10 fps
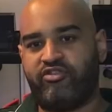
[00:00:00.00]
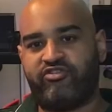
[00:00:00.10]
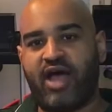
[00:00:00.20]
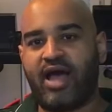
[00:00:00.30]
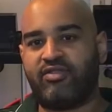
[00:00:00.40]

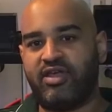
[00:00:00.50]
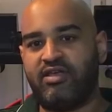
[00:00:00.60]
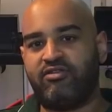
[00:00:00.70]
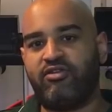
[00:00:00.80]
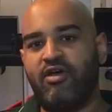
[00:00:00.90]
stock
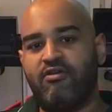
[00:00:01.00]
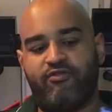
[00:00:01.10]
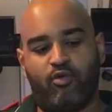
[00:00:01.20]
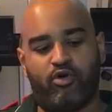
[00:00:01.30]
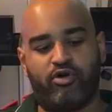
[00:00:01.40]
these
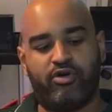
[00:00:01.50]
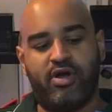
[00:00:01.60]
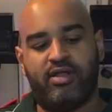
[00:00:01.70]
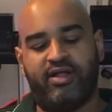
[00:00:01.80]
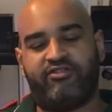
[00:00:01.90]
for,
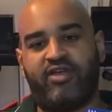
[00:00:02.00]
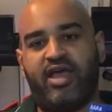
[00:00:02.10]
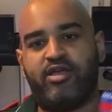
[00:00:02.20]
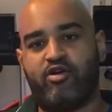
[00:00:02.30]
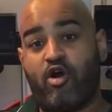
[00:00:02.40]
let's
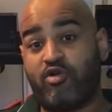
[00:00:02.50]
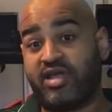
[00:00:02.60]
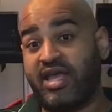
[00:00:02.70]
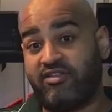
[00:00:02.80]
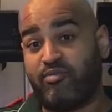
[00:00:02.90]
say, your
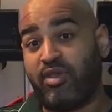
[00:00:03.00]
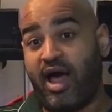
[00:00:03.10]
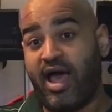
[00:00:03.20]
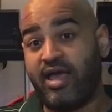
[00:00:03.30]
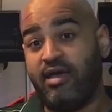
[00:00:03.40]
hurricane
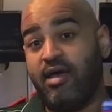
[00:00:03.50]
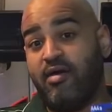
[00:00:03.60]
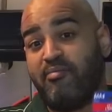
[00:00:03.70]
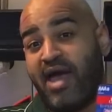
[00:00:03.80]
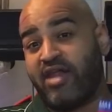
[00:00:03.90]
supply
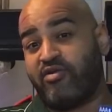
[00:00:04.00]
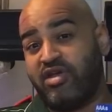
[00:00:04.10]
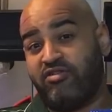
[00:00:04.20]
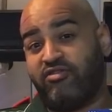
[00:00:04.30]
batteries.